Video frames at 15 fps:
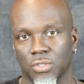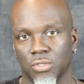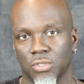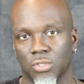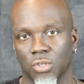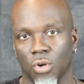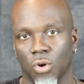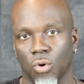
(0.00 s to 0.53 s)

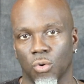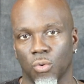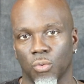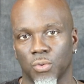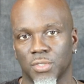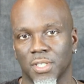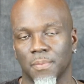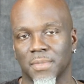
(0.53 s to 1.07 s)
So
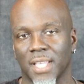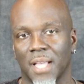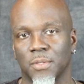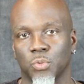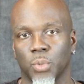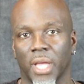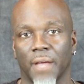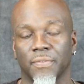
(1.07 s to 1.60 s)
sometimes
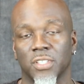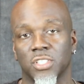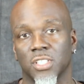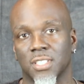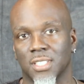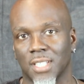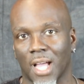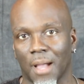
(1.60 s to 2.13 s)
we have to
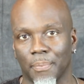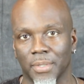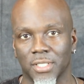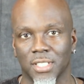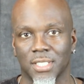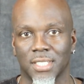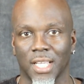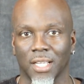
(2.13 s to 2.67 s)
just stop and
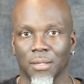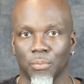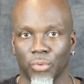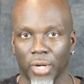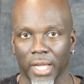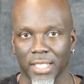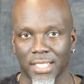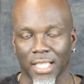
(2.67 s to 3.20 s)
just take a
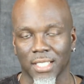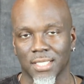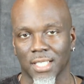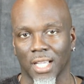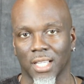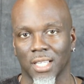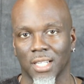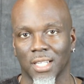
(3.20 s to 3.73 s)
break, take a
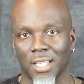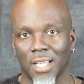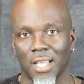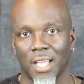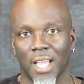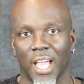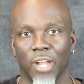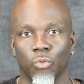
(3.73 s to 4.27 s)
second,
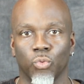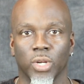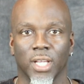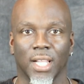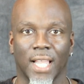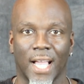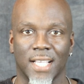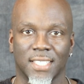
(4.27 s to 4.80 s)
and
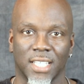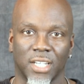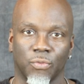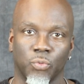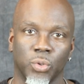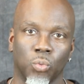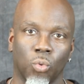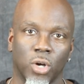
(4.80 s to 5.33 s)
realize that if
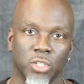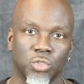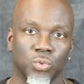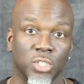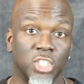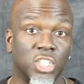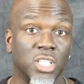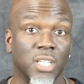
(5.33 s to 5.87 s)
we want to
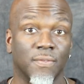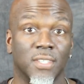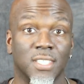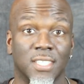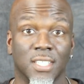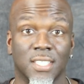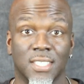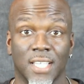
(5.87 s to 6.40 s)
achieve the
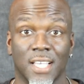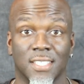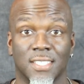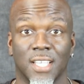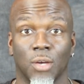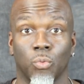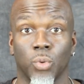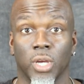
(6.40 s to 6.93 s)
success
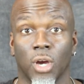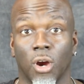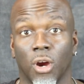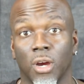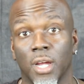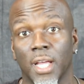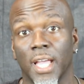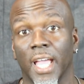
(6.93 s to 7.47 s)
that we are
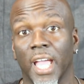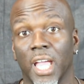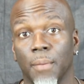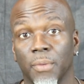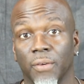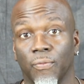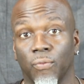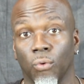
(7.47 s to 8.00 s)

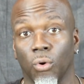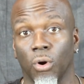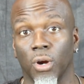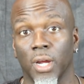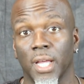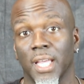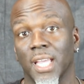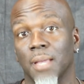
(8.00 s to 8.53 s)
aiming for,
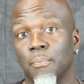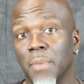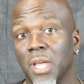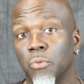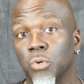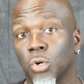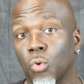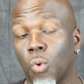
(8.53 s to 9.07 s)
it may
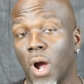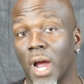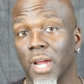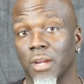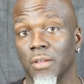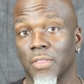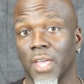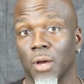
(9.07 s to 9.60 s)

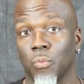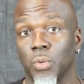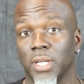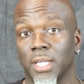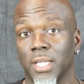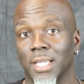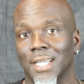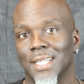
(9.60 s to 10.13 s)
require that
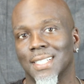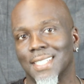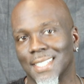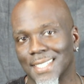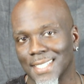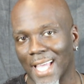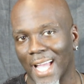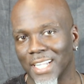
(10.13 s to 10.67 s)
we
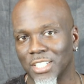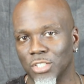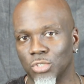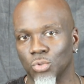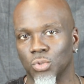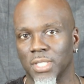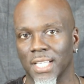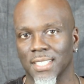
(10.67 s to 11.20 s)
decide to
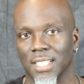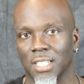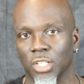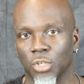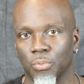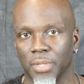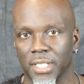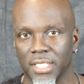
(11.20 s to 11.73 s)
do things a
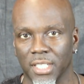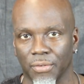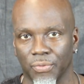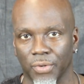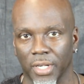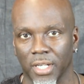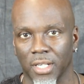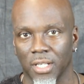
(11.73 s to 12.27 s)
little bit
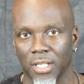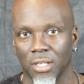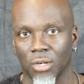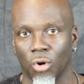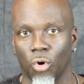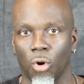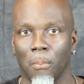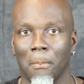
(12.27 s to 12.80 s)
different
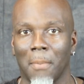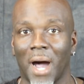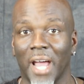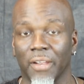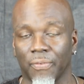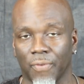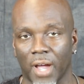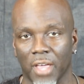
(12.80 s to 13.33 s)
or
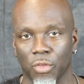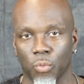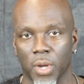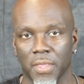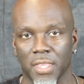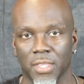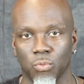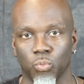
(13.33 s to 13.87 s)
modify the way
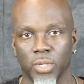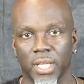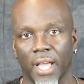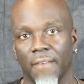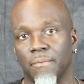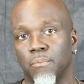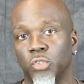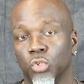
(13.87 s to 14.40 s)
that we
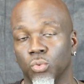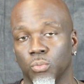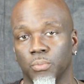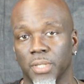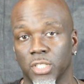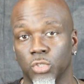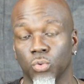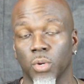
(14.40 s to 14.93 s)
have
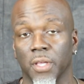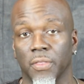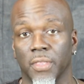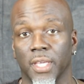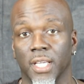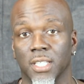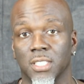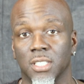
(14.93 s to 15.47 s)
been doing
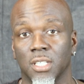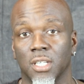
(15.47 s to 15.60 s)
things.